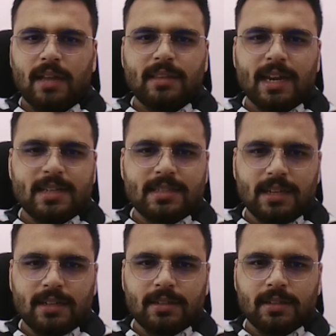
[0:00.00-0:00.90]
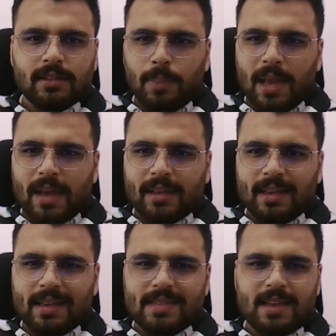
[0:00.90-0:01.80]
And that's it. Black
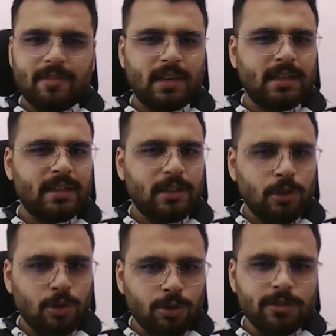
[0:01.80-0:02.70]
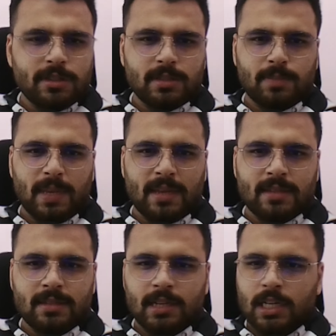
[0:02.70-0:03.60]
king is having no
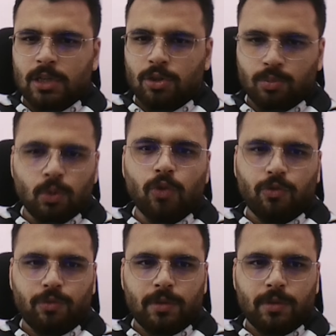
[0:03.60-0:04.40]
space to move.